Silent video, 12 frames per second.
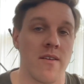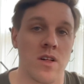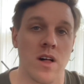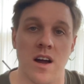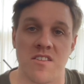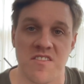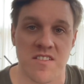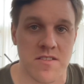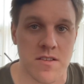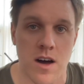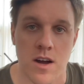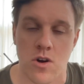o'clock, 6
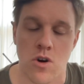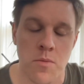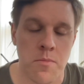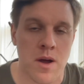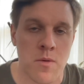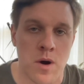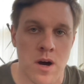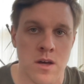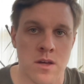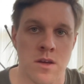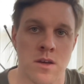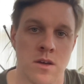o'clock, konbanwa.
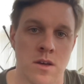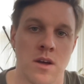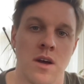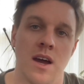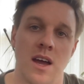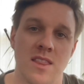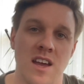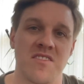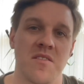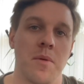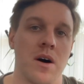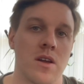And
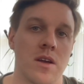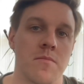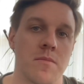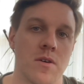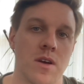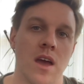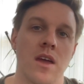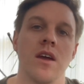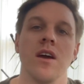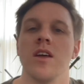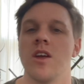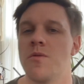that's about it, okay?
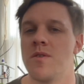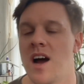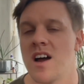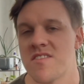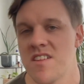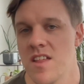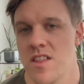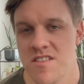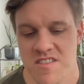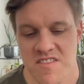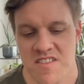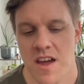You would not say this
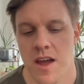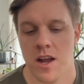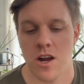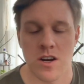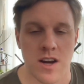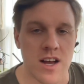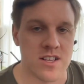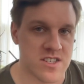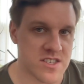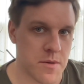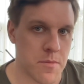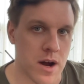to say good night to
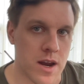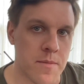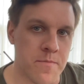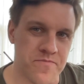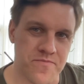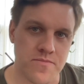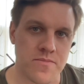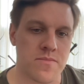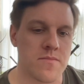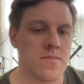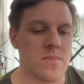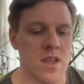somebody.
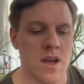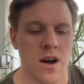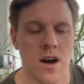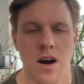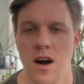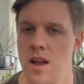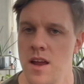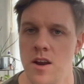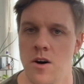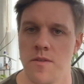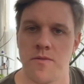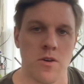
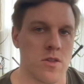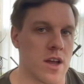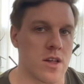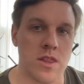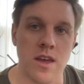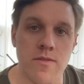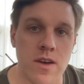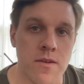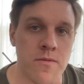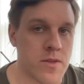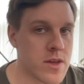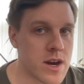If you're like
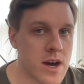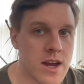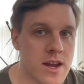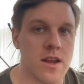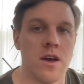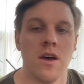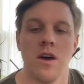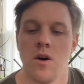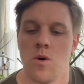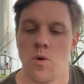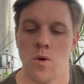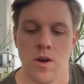leaving for the night
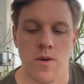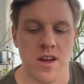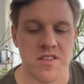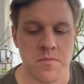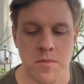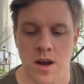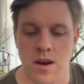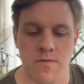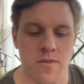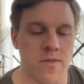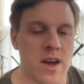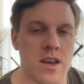or you're at some kind
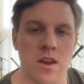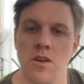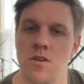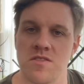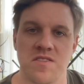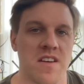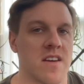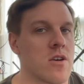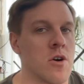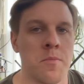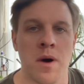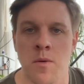of event, you don't say
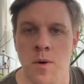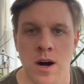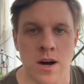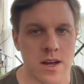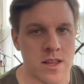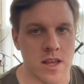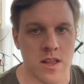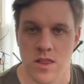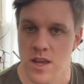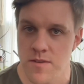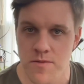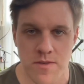konbanwa and then
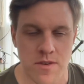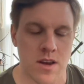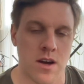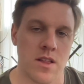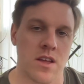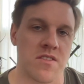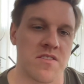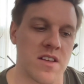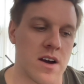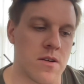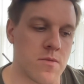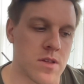leave. No, that's
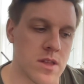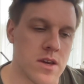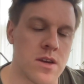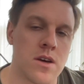not really